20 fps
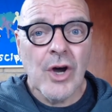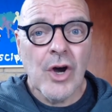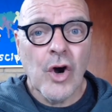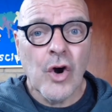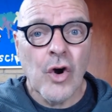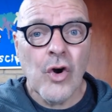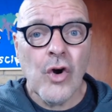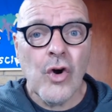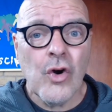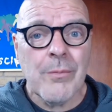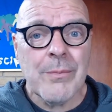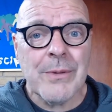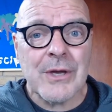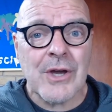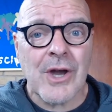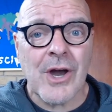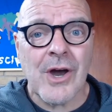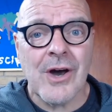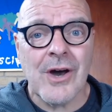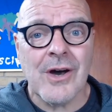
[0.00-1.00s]
all
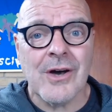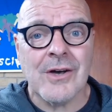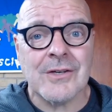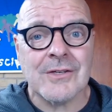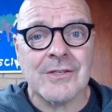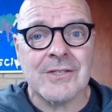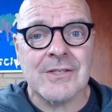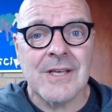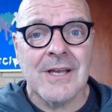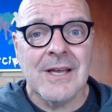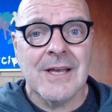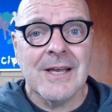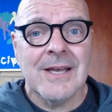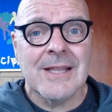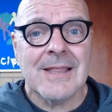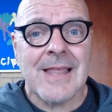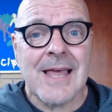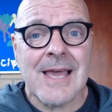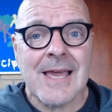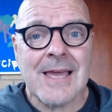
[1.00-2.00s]
because
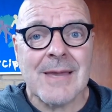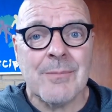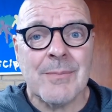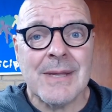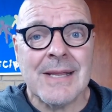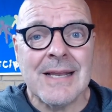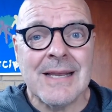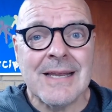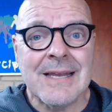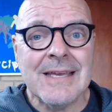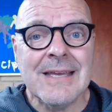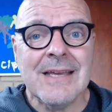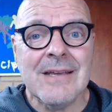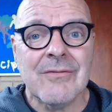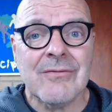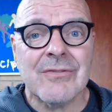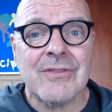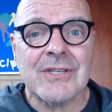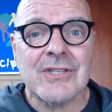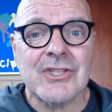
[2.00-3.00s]
they
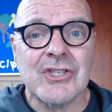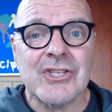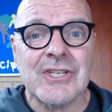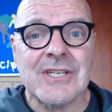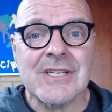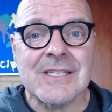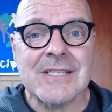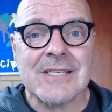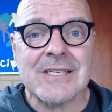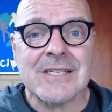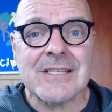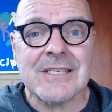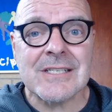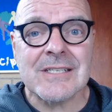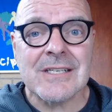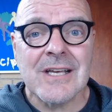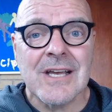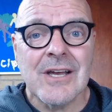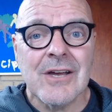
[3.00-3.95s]
believed that Jesus